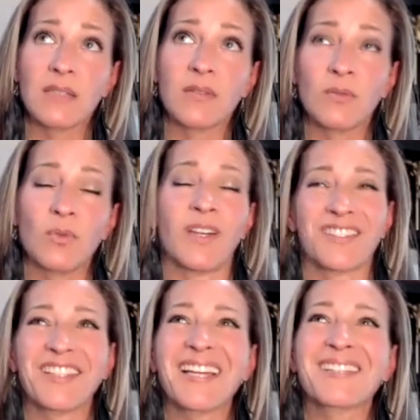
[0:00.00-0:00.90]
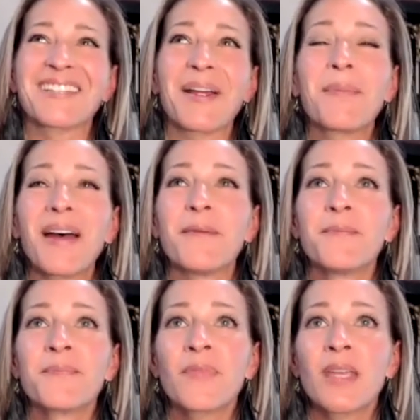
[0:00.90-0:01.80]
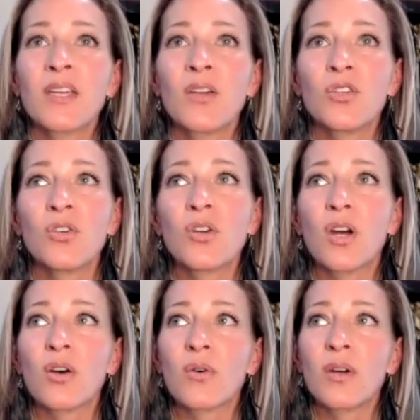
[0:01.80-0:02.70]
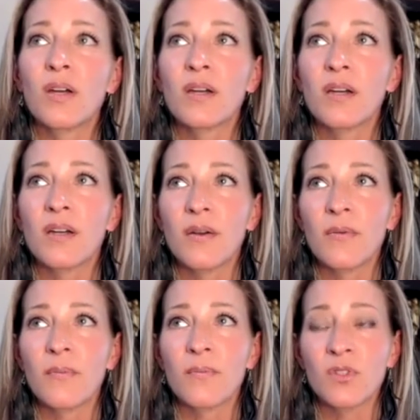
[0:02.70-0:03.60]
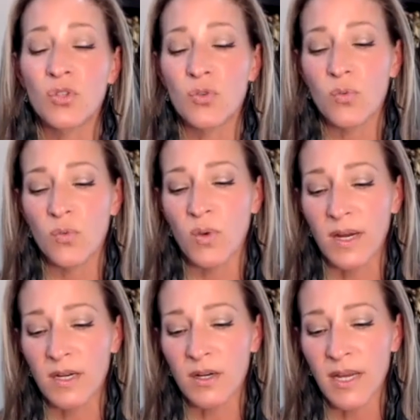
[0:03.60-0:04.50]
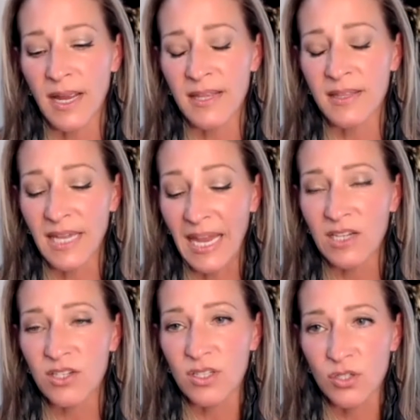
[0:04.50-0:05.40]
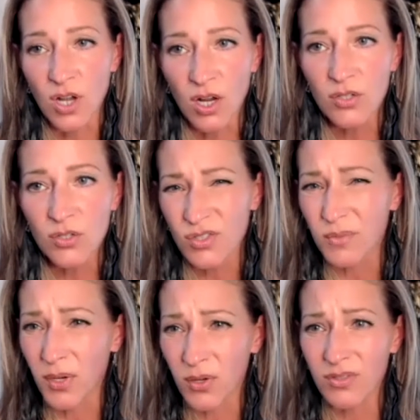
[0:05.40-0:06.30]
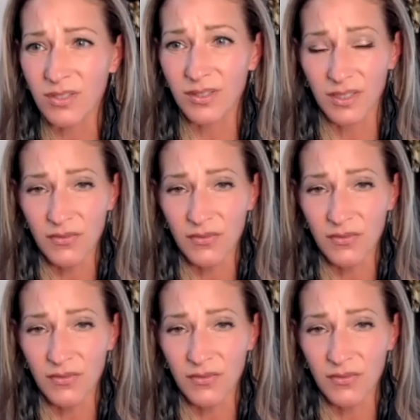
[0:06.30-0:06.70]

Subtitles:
not the last thing, but you go to what the age that dogs are supposed to live